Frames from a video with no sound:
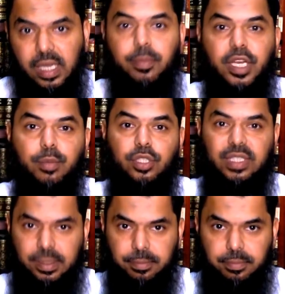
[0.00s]
ibn
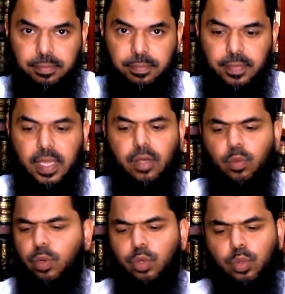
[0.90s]
Mut'im.
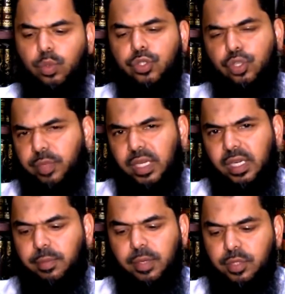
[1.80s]
Well, who was
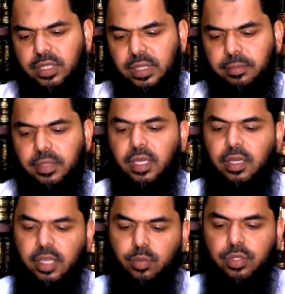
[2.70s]
Jubair ibn Mut'im?
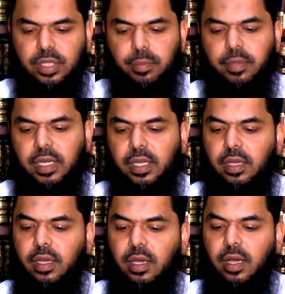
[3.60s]
He was
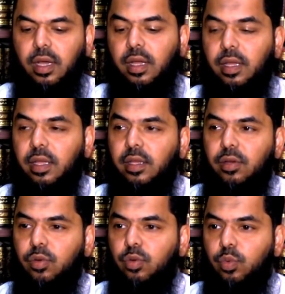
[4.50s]
somebody uh,
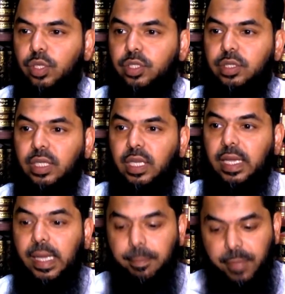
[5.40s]
who was
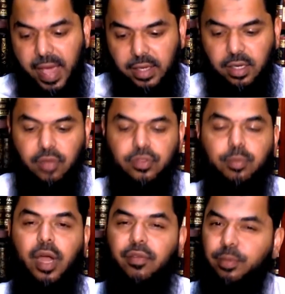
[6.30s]
a companion of
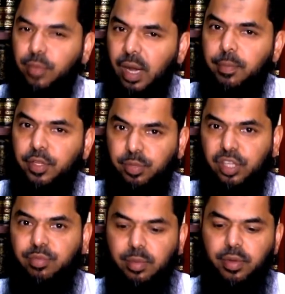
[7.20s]
the Prophet Muhammad,
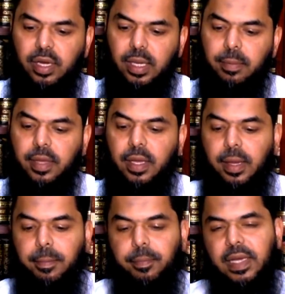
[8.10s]
peace be upon him,
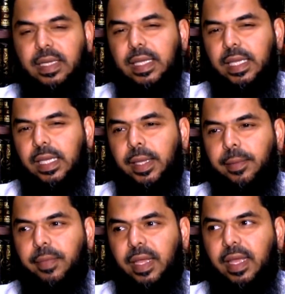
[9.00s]
but
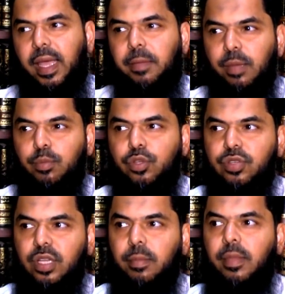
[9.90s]
he became a
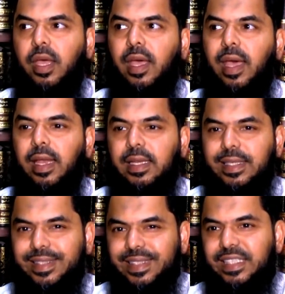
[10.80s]
Muslim
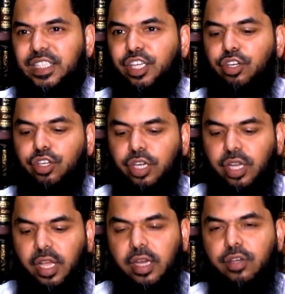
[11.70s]
and
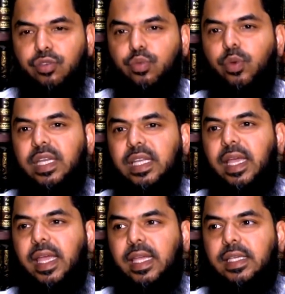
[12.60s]

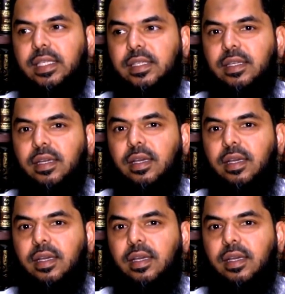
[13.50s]
628